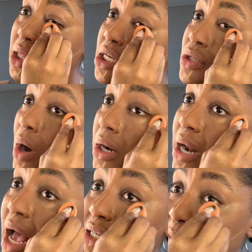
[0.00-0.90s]
these water
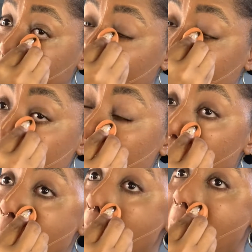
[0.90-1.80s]
dyes, but that's it.
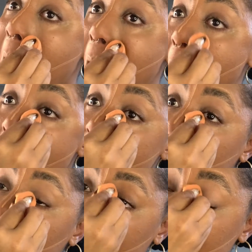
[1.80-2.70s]

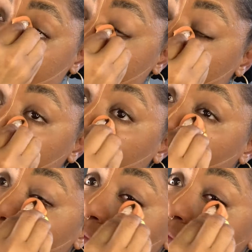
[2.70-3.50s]
Because again, my